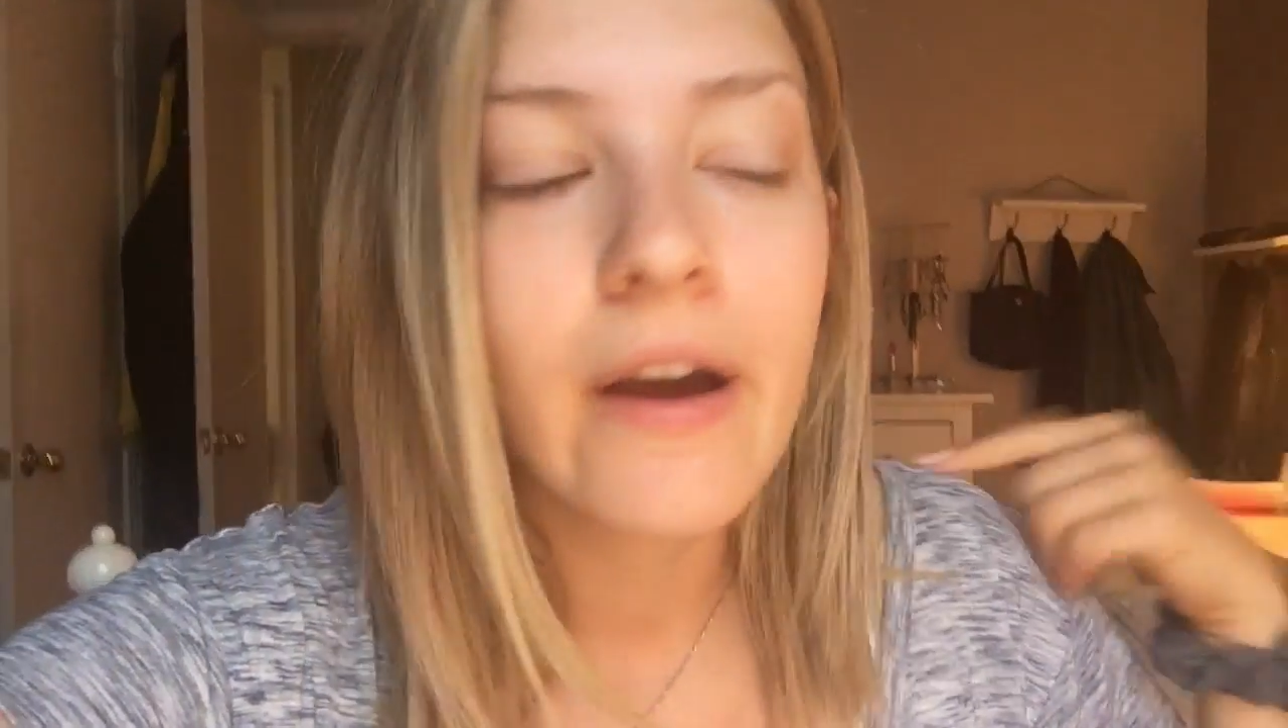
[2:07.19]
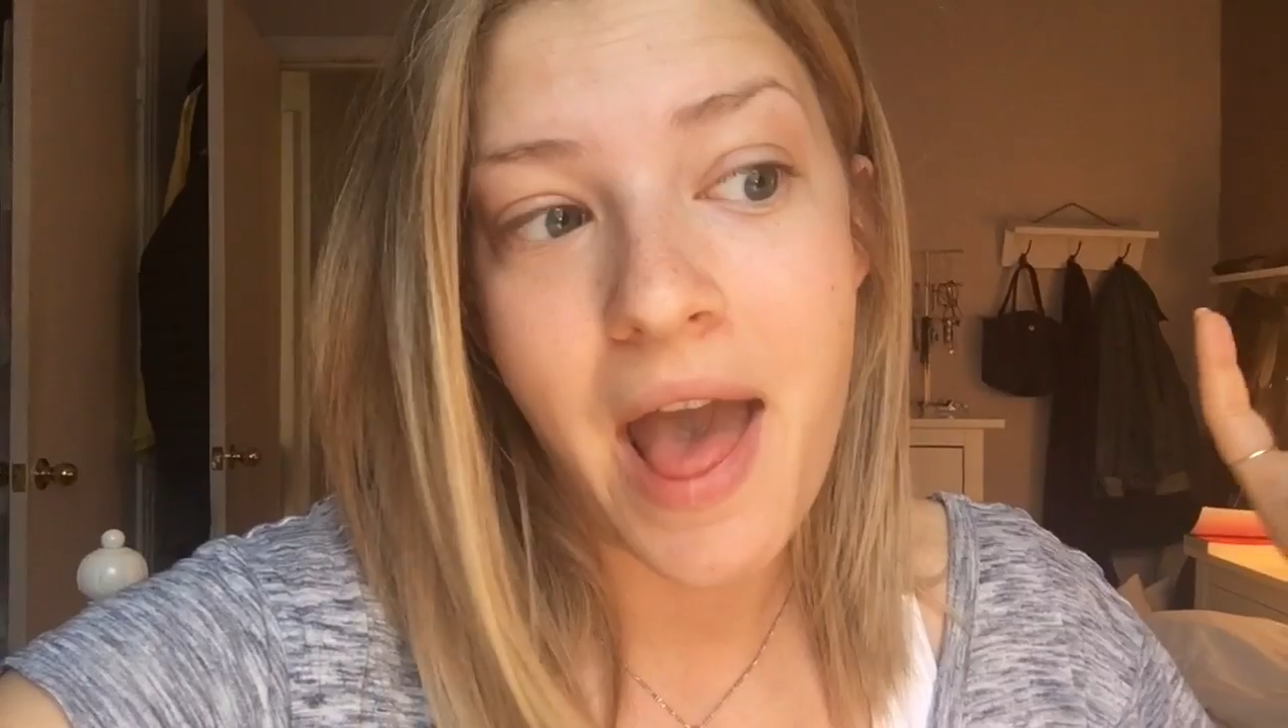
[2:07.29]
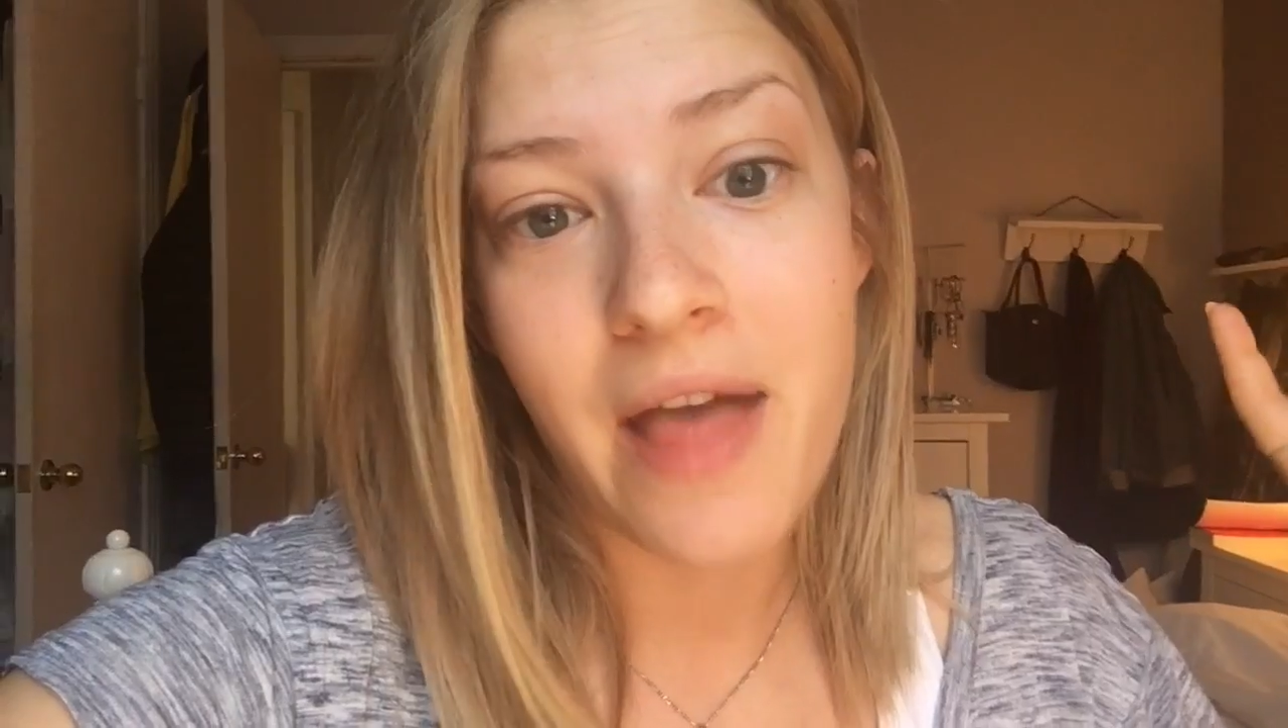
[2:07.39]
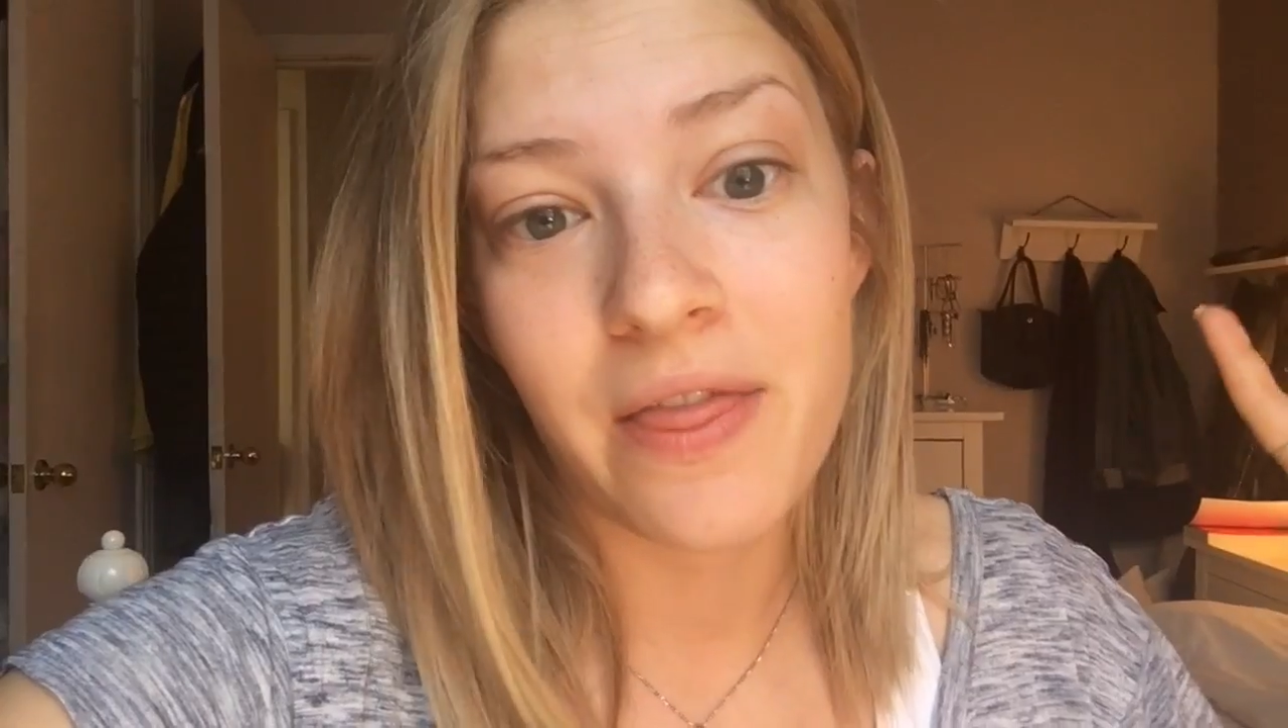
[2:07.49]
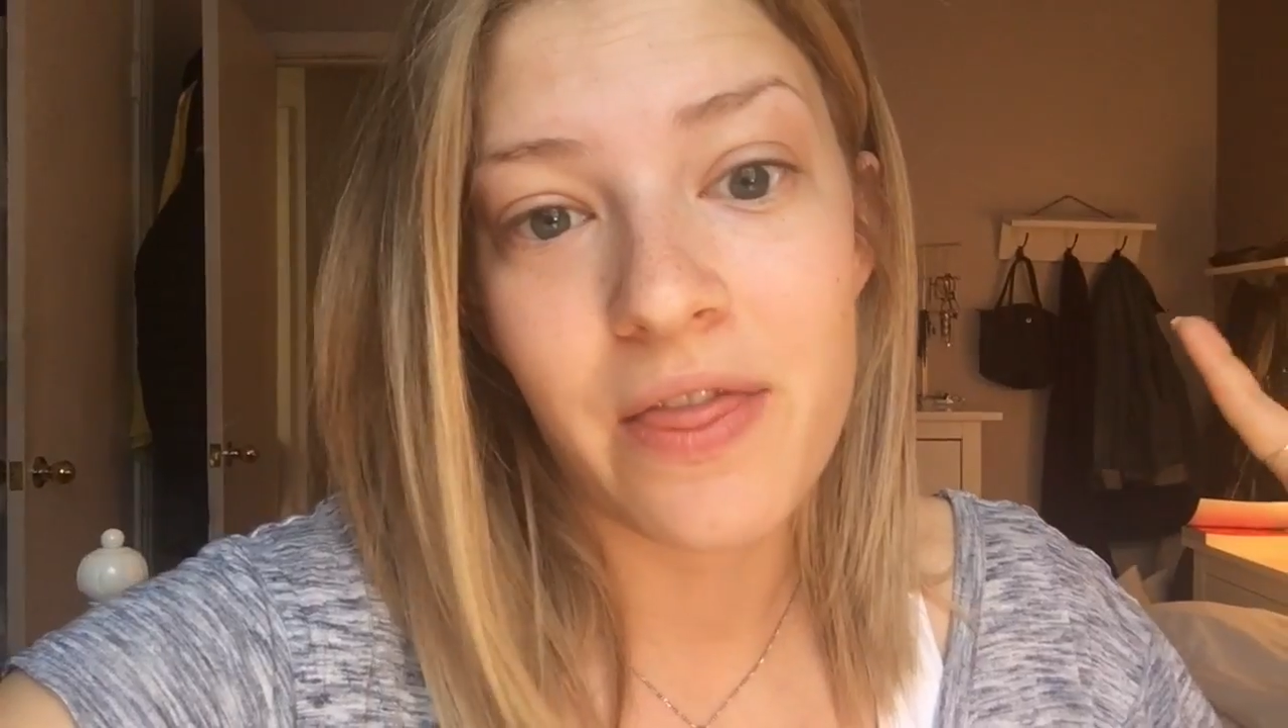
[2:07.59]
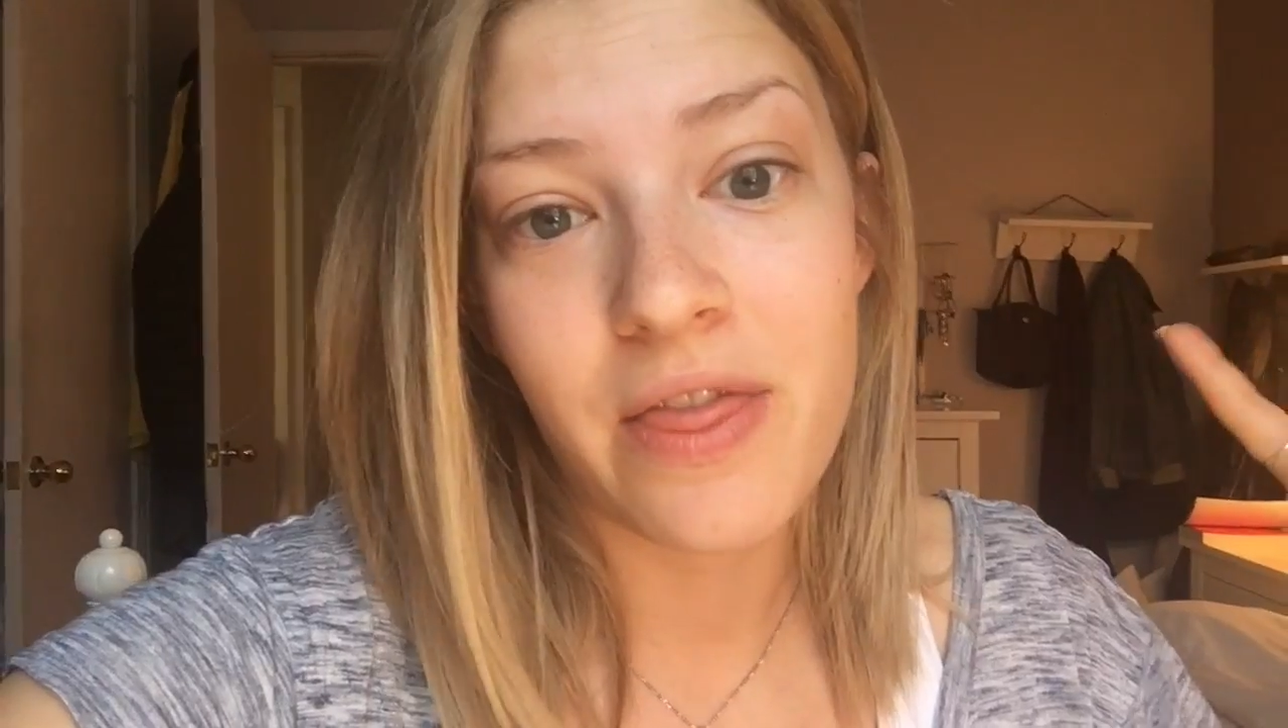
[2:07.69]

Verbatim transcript: And